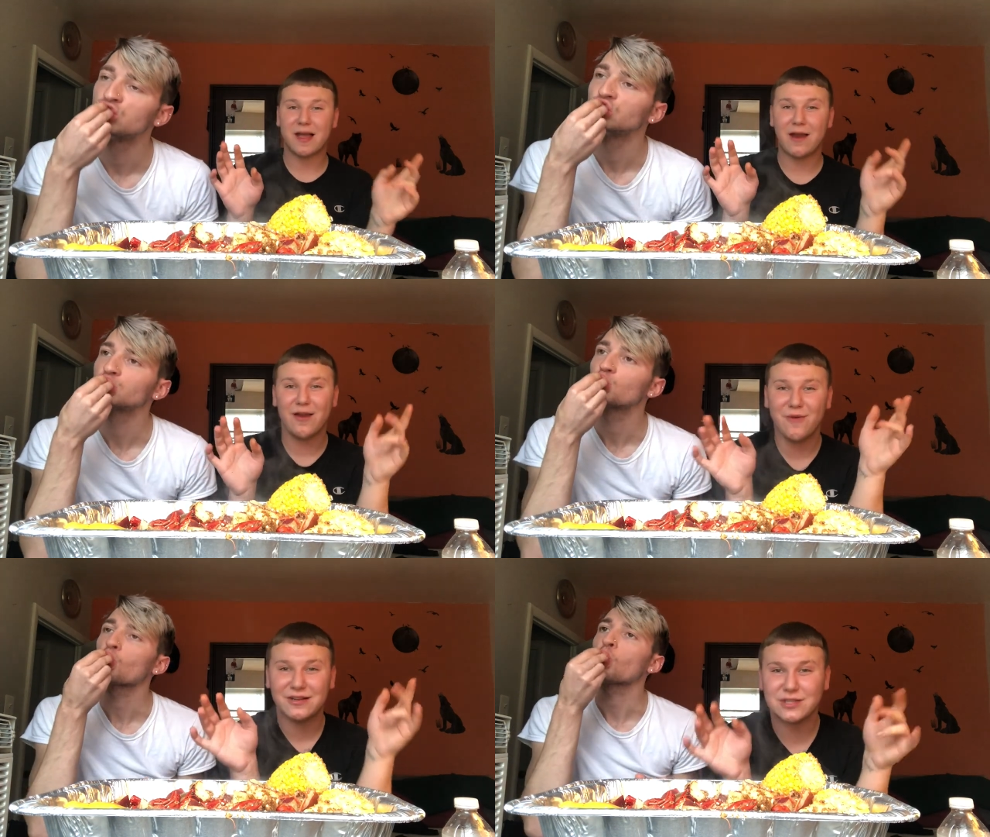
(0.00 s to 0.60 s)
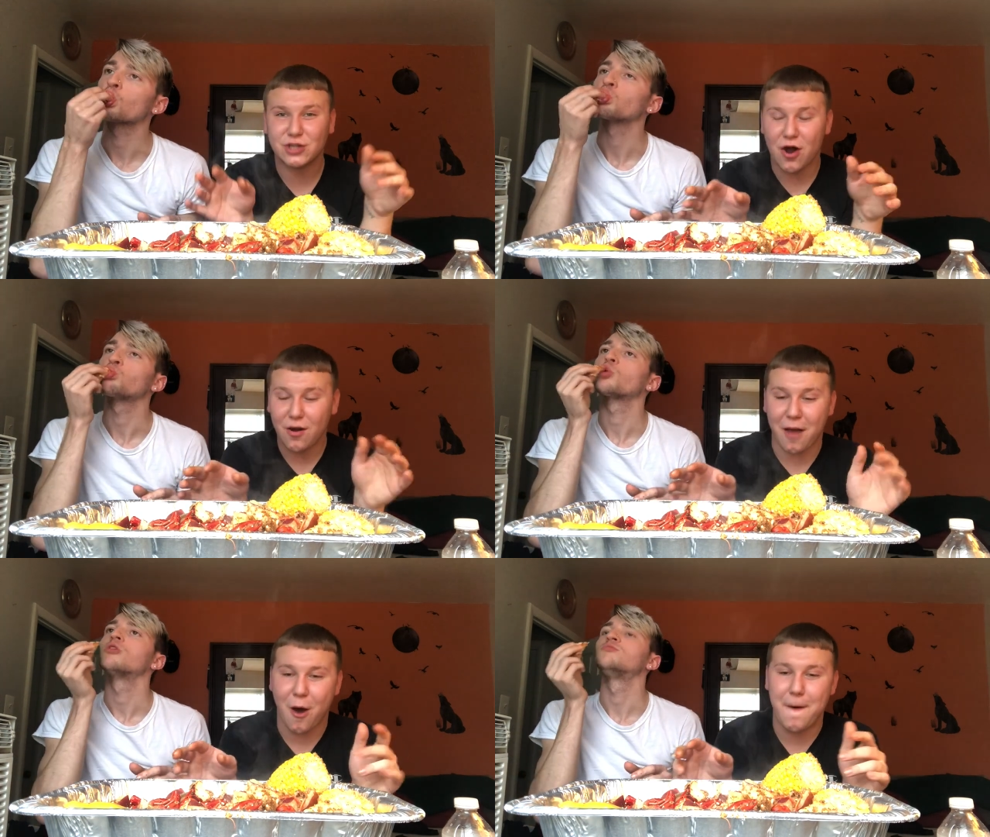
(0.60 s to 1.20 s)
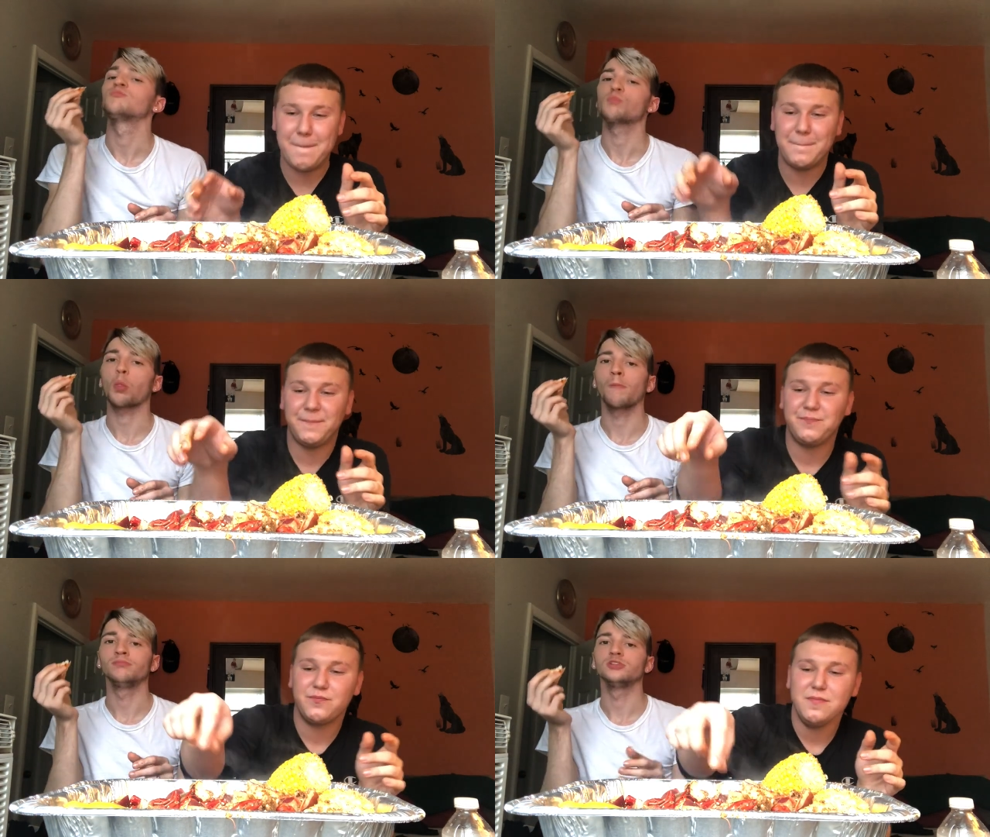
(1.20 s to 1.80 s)
Speaker 1: I don't know what else to talk about.
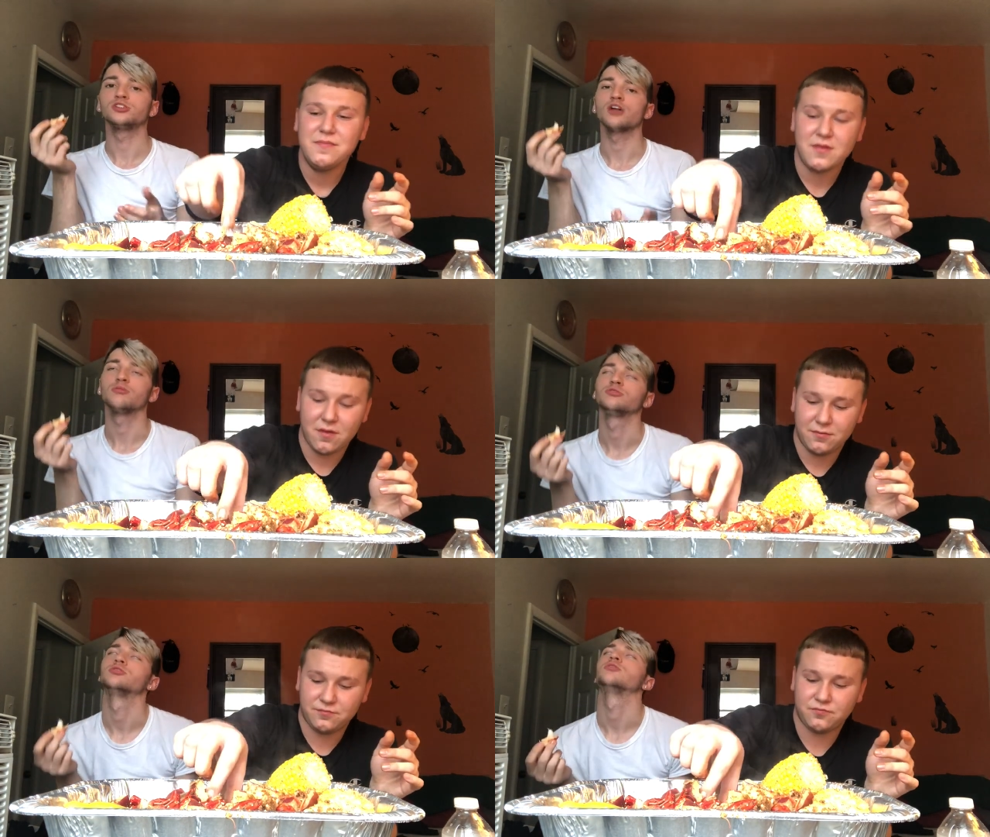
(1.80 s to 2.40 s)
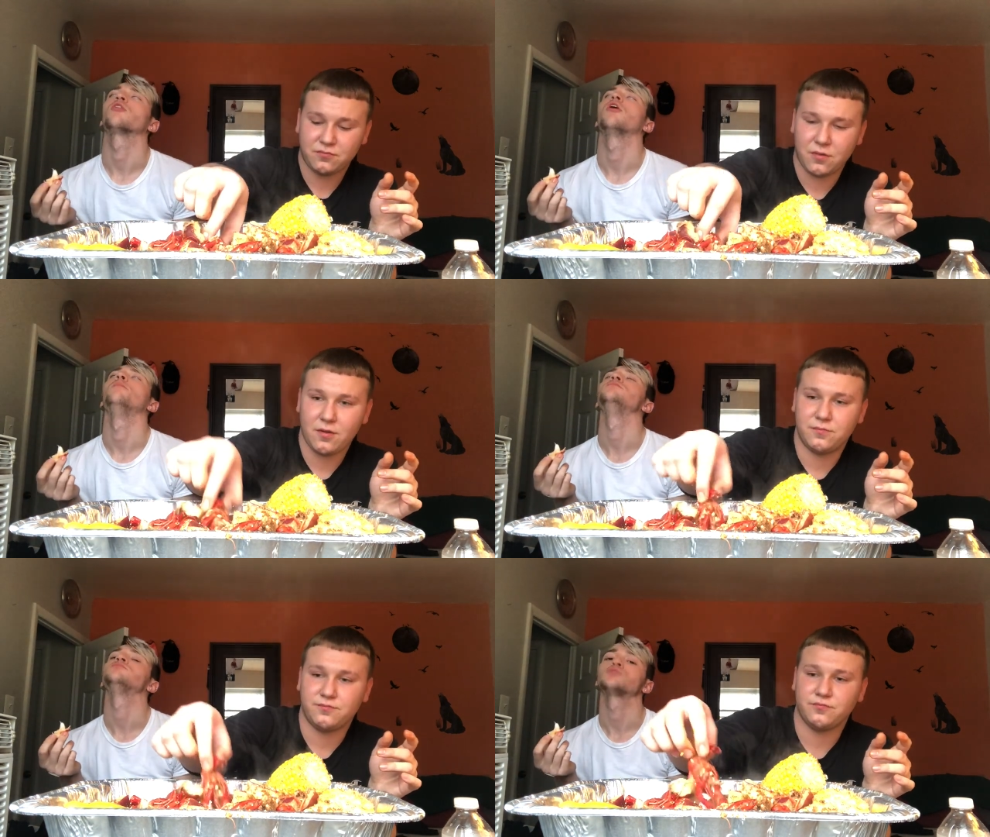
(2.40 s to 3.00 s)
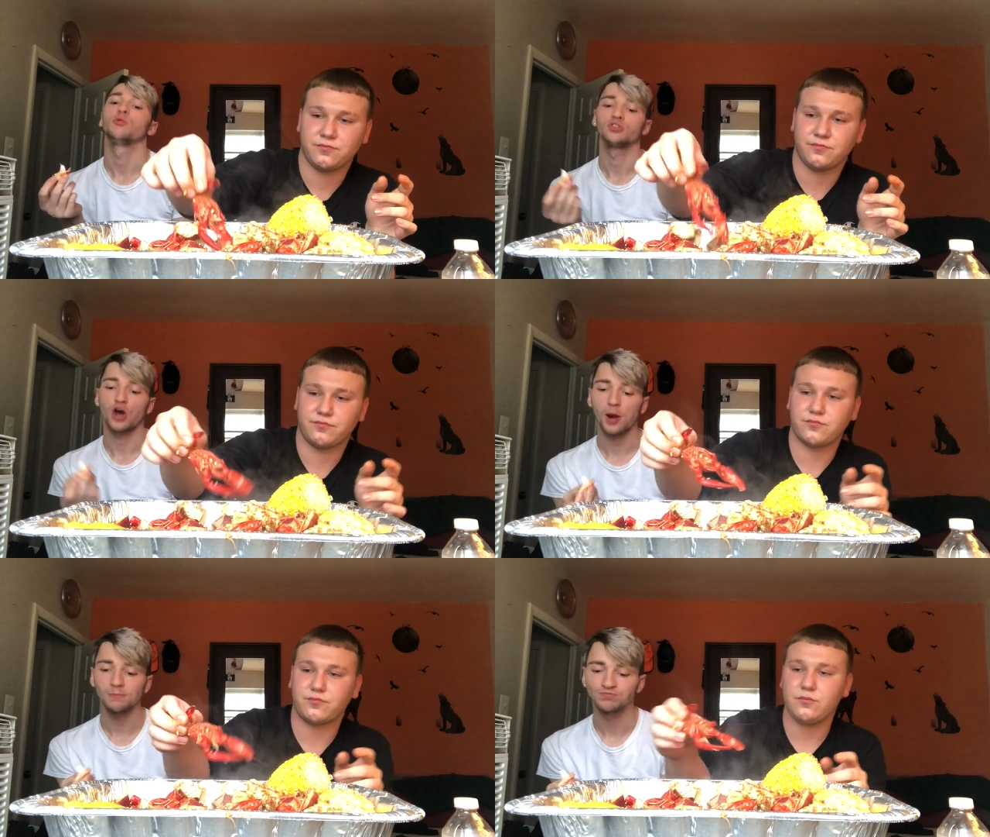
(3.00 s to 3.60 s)
Mmm, this lobster's so good. You want to
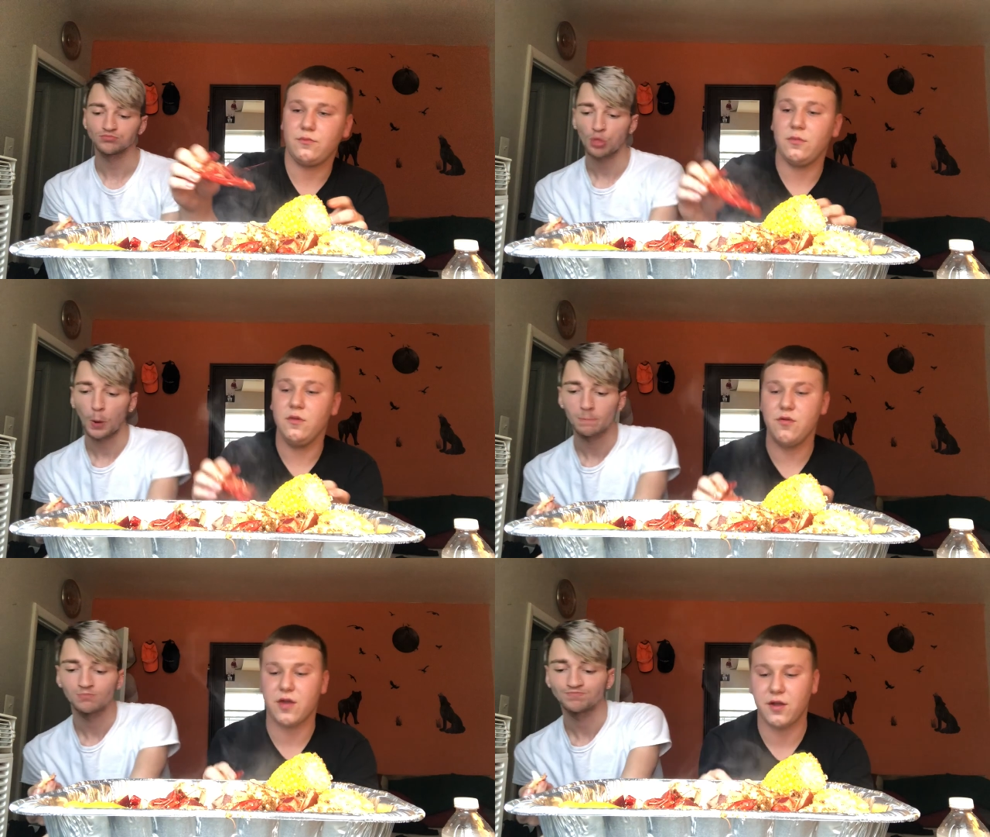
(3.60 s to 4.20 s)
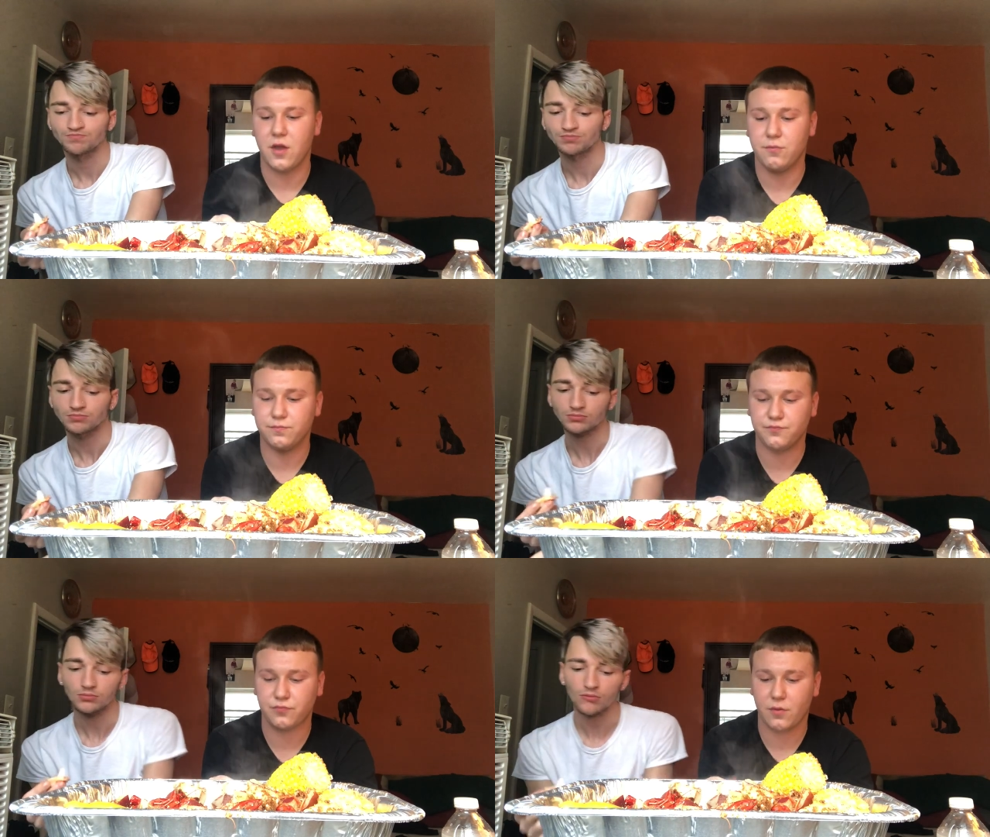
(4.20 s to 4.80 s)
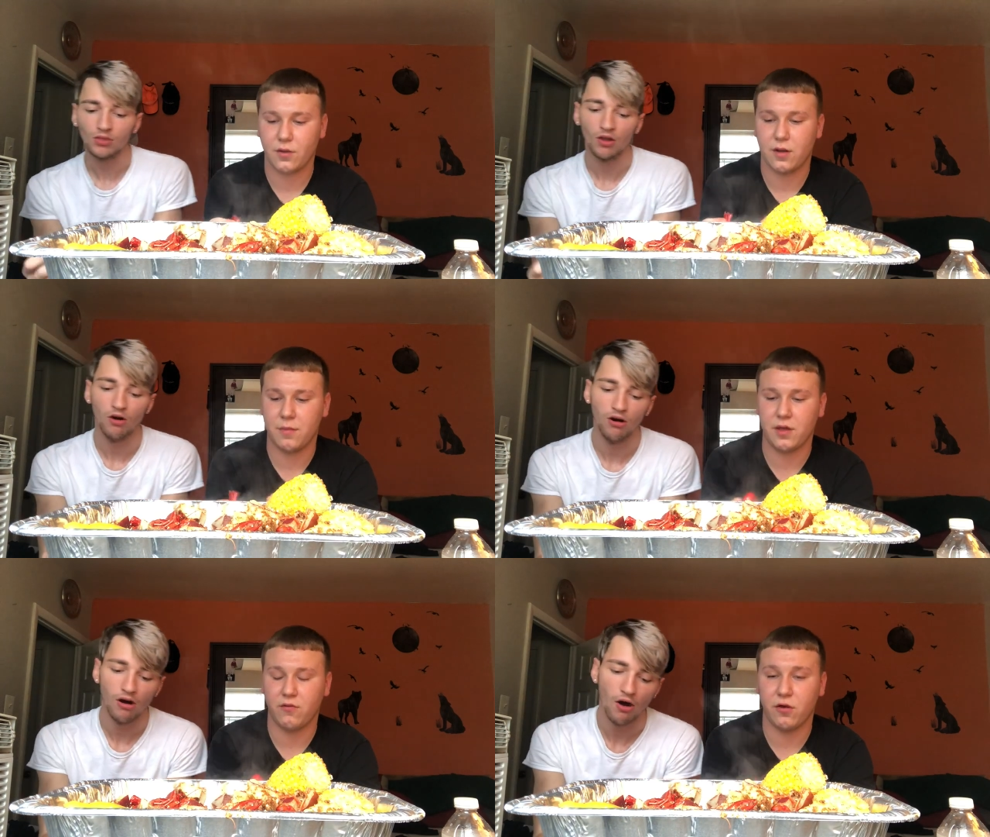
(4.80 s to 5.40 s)
try it? No, thank you.
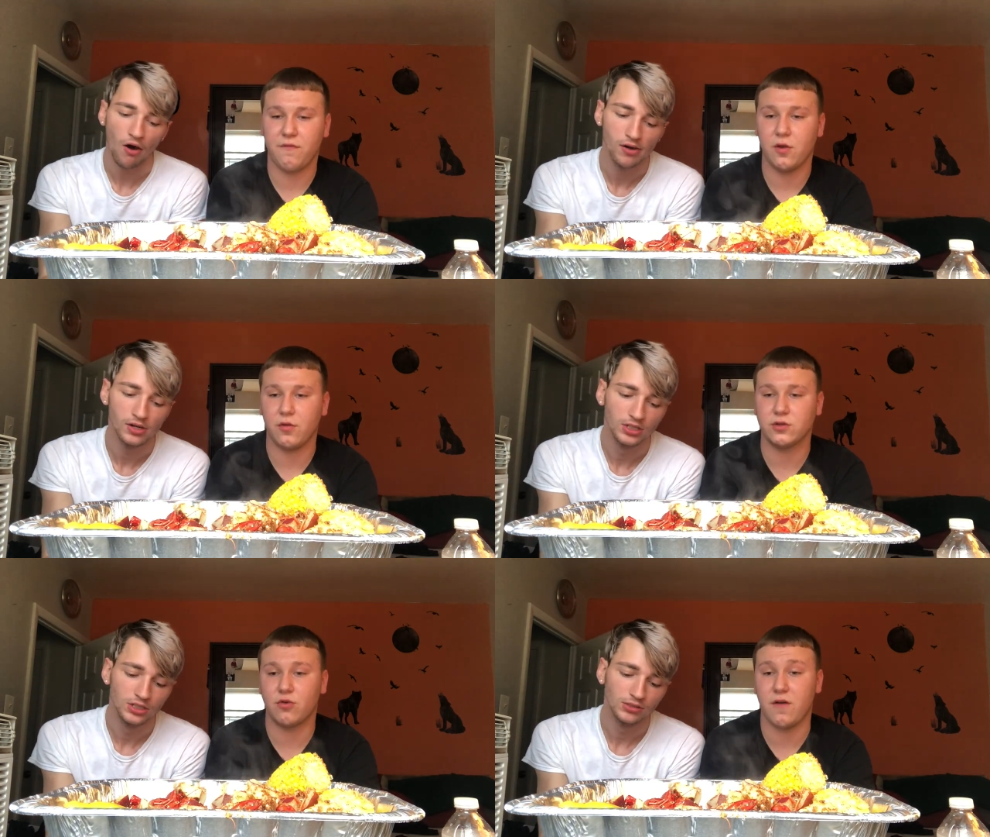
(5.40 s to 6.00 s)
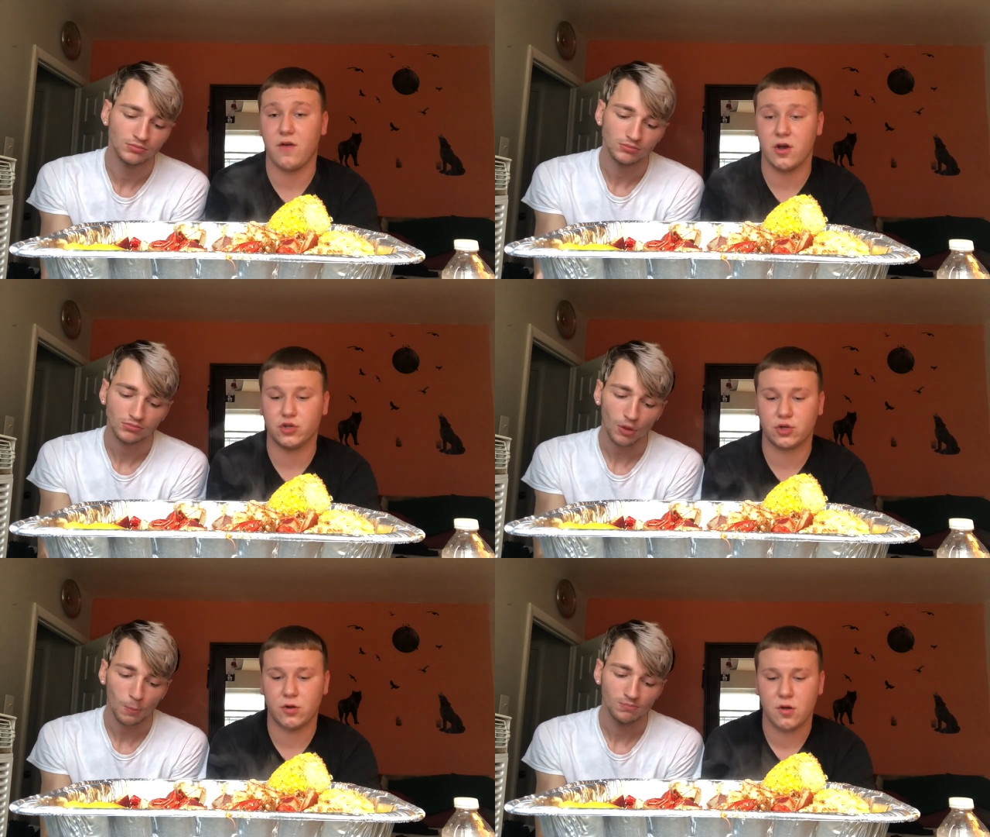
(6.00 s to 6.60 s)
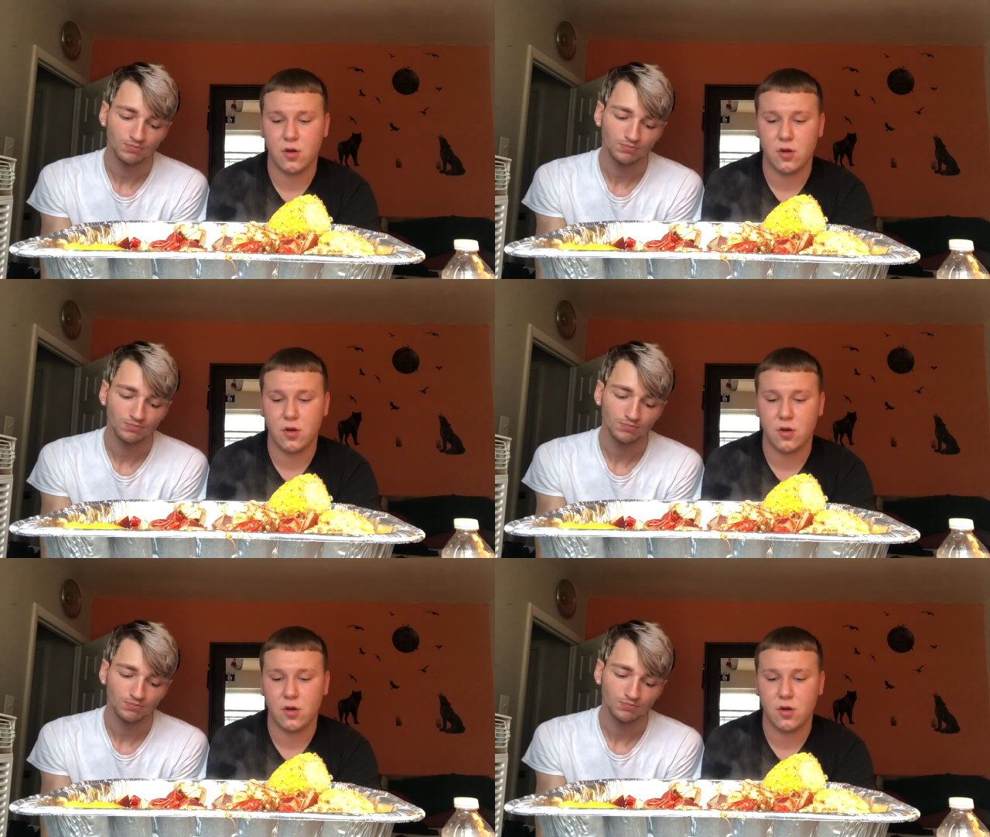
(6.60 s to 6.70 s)
I'm like really feeling this crayfish.